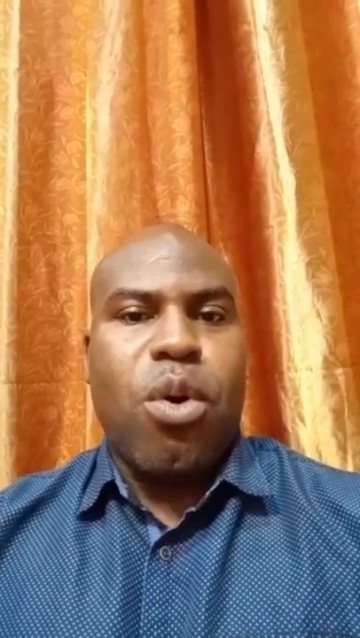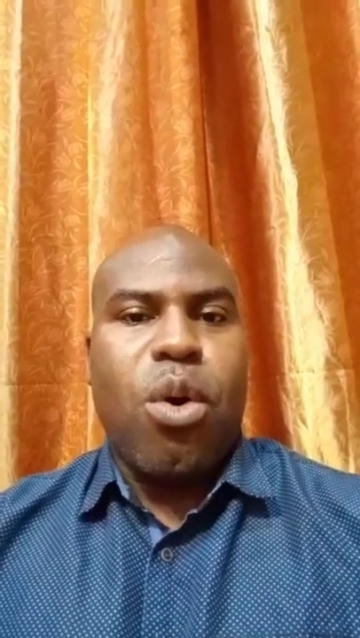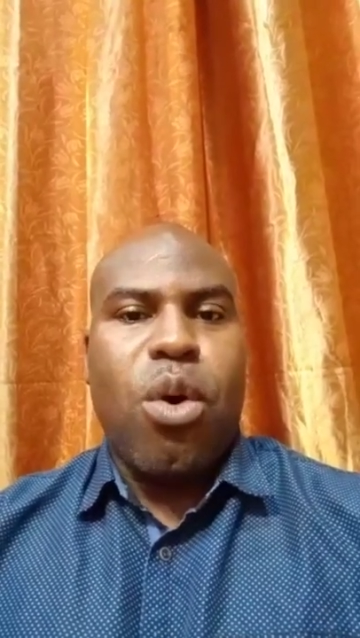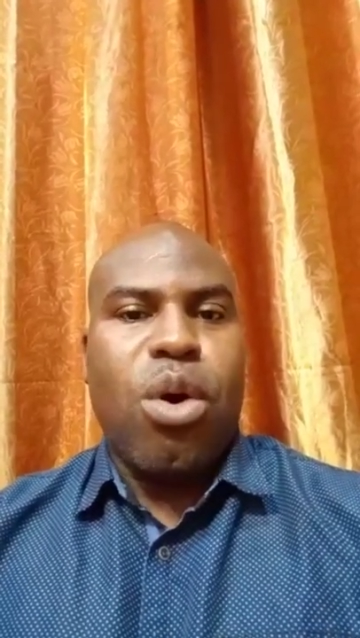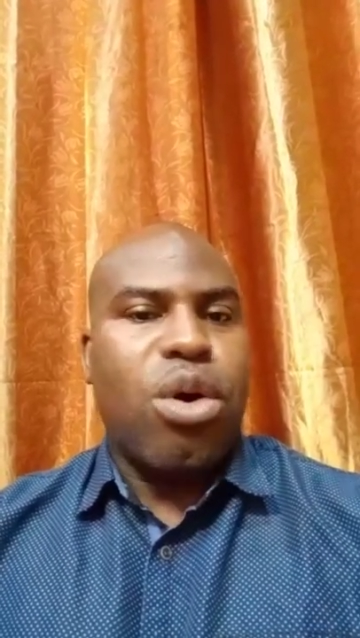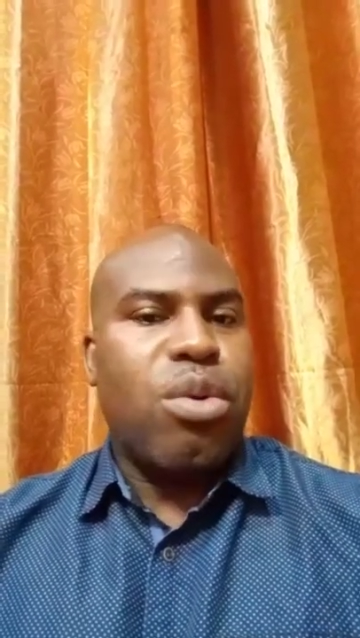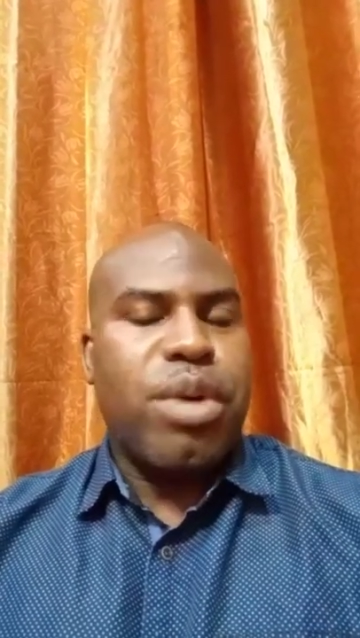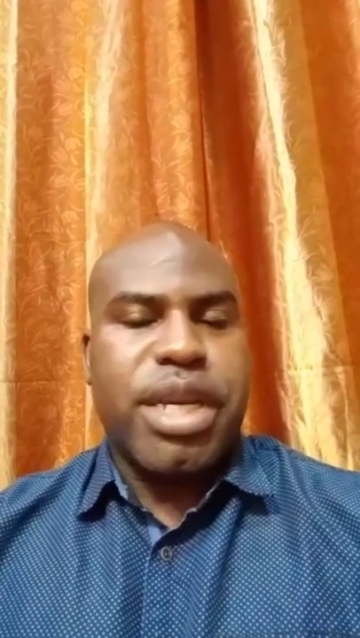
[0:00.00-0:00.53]

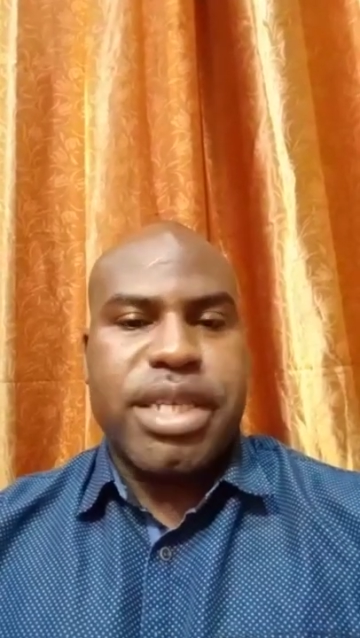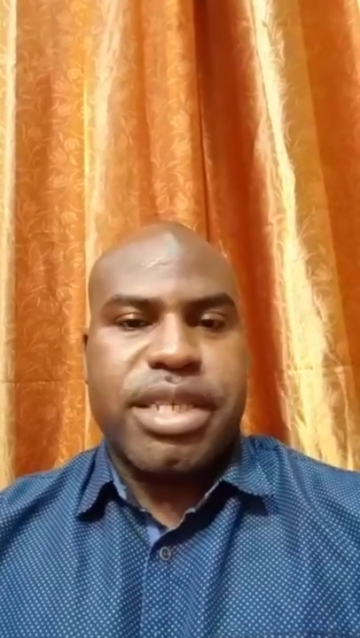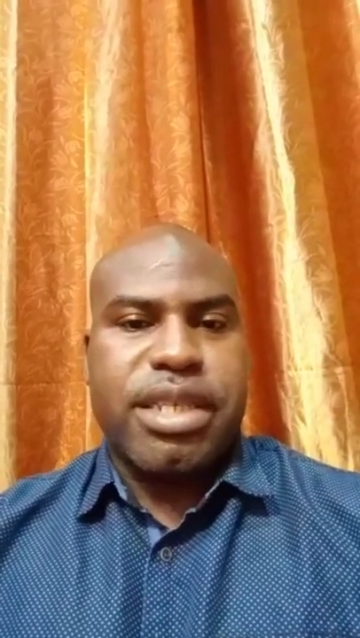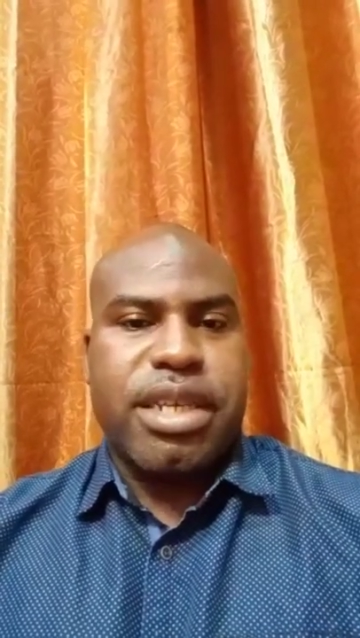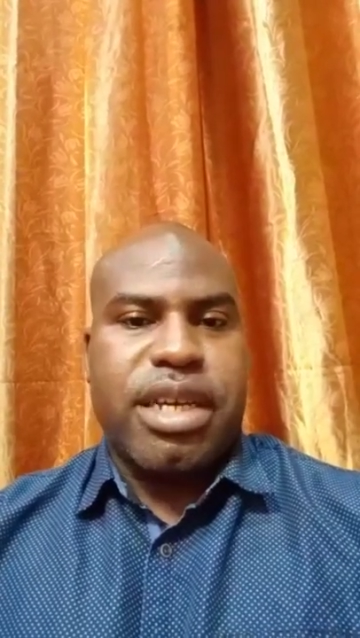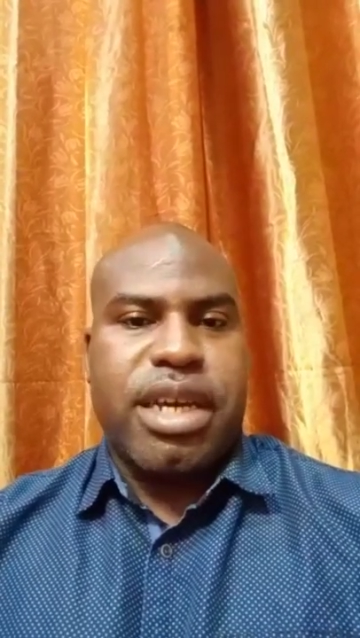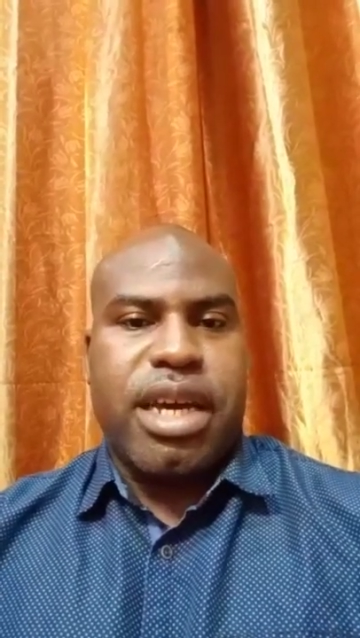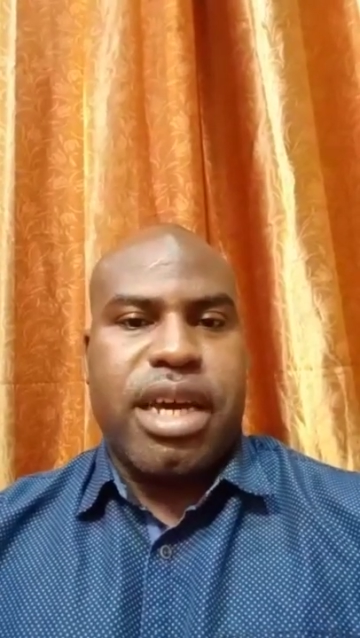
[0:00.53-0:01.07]

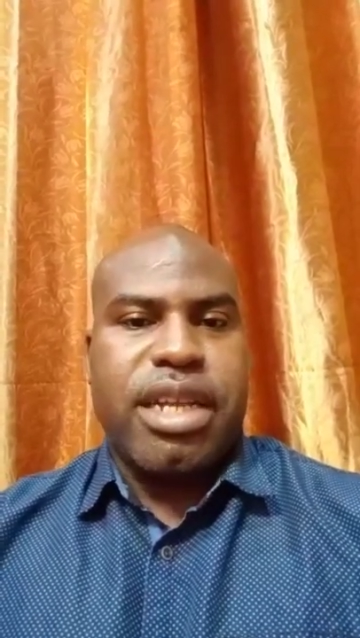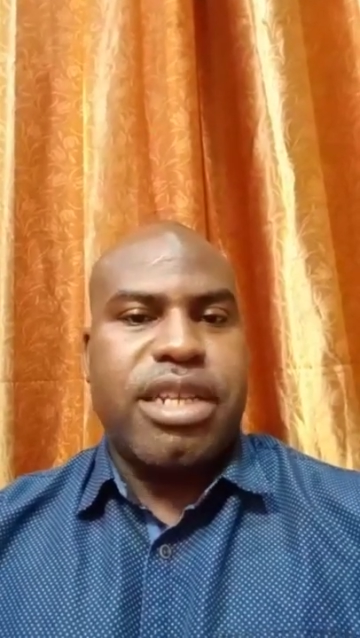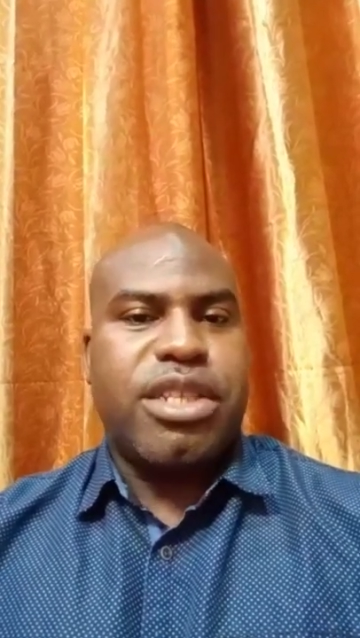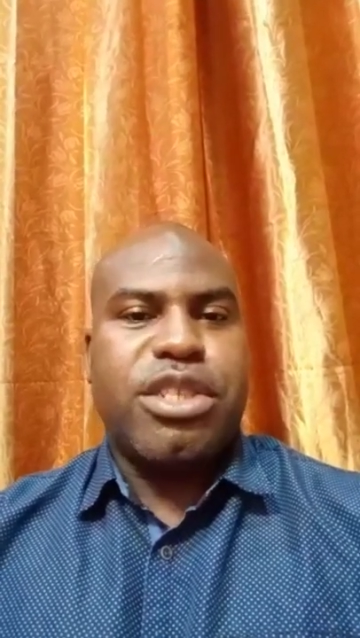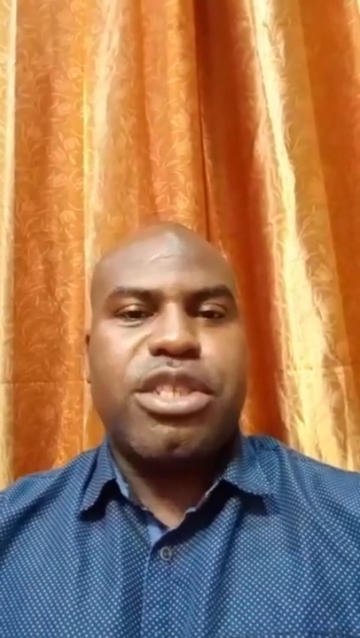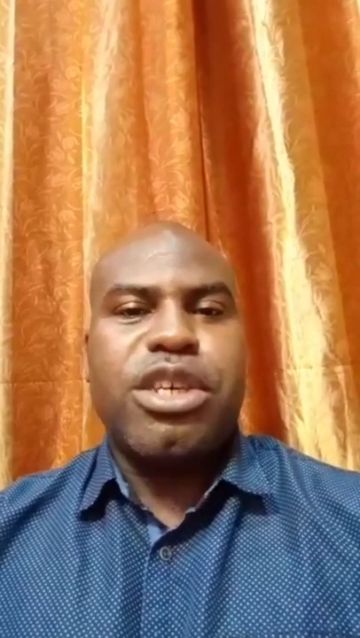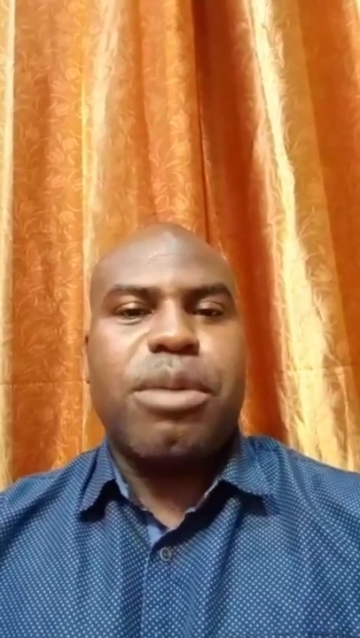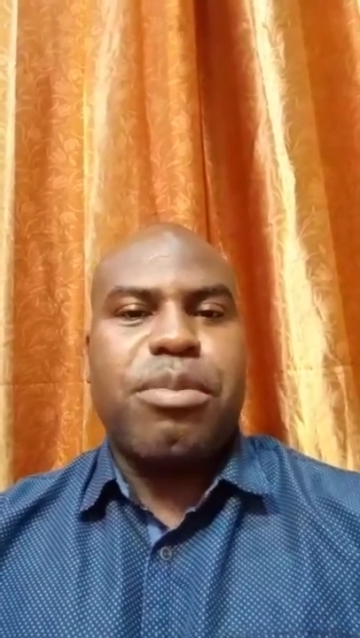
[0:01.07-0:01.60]
always at the
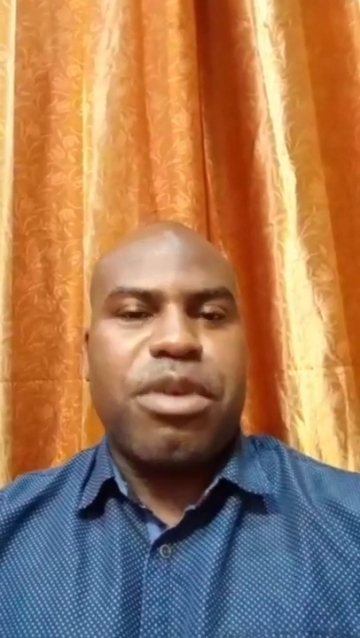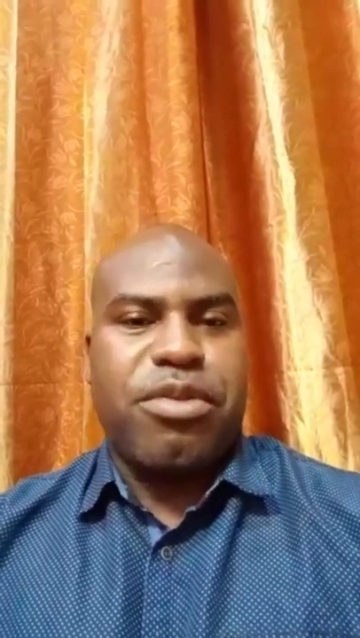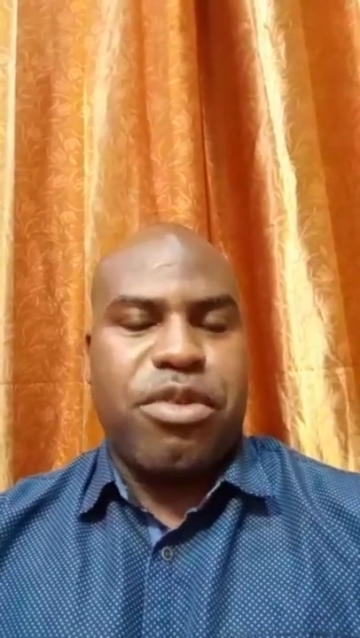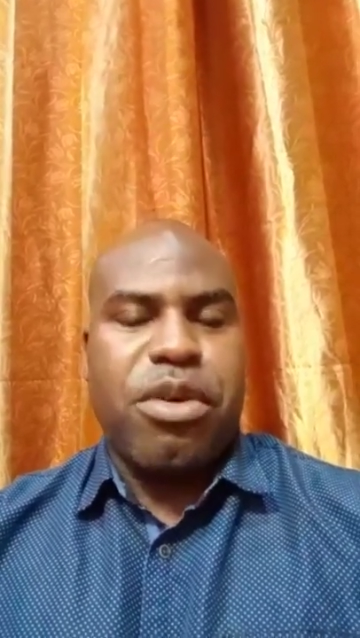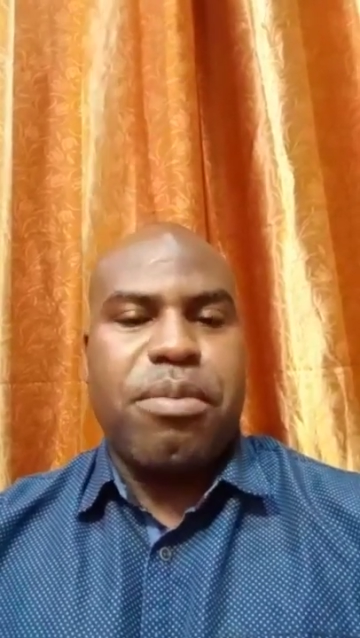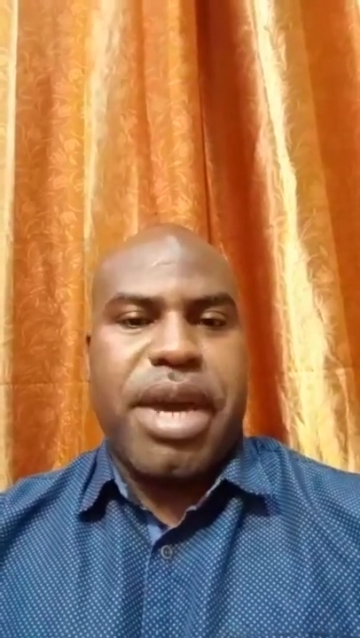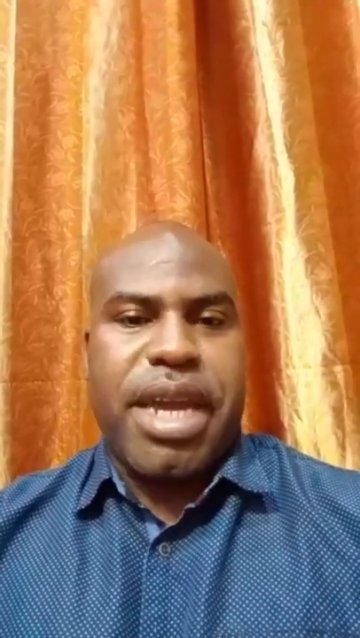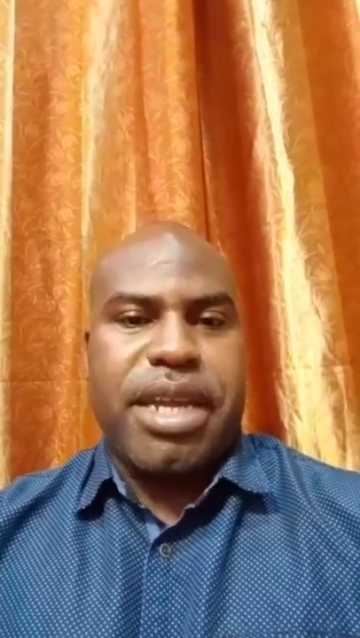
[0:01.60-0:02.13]
top of
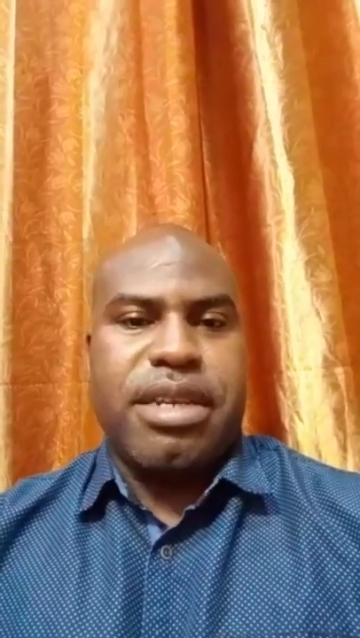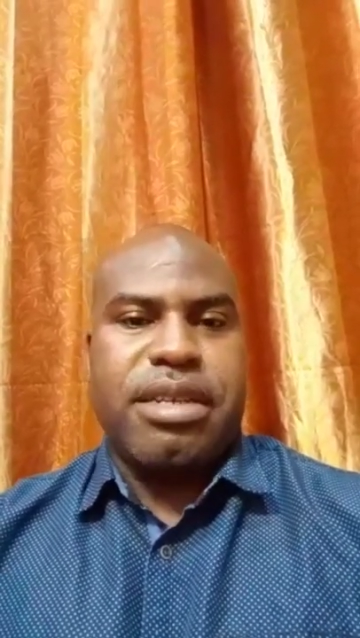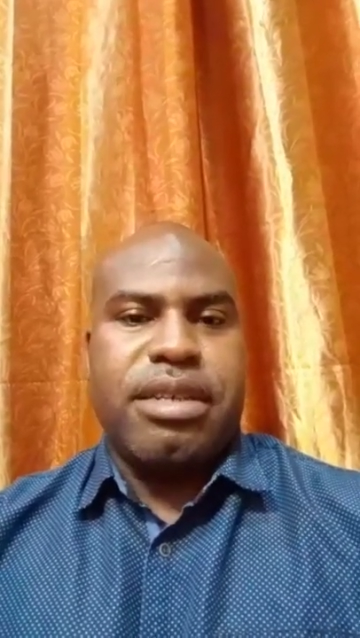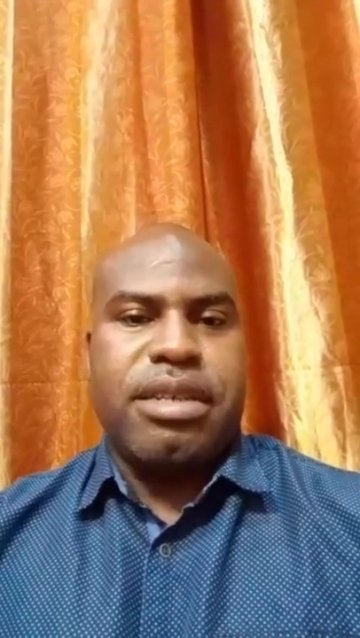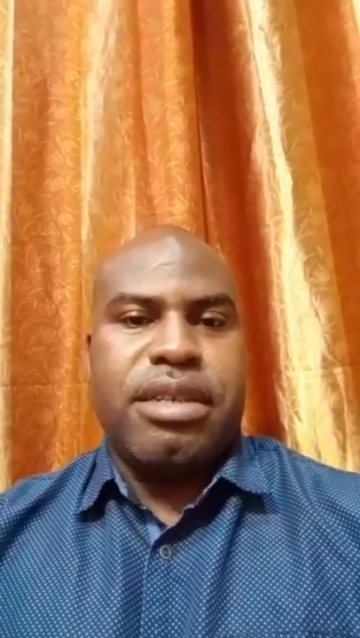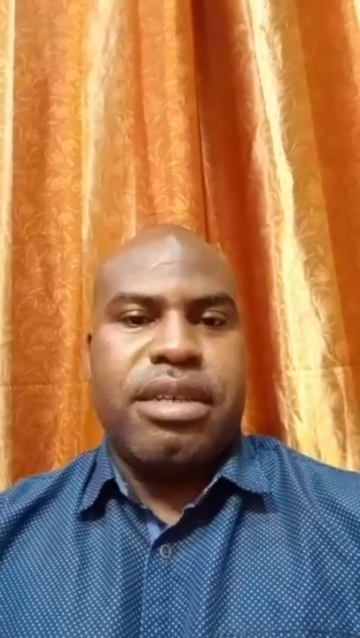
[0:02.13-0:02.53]
your mind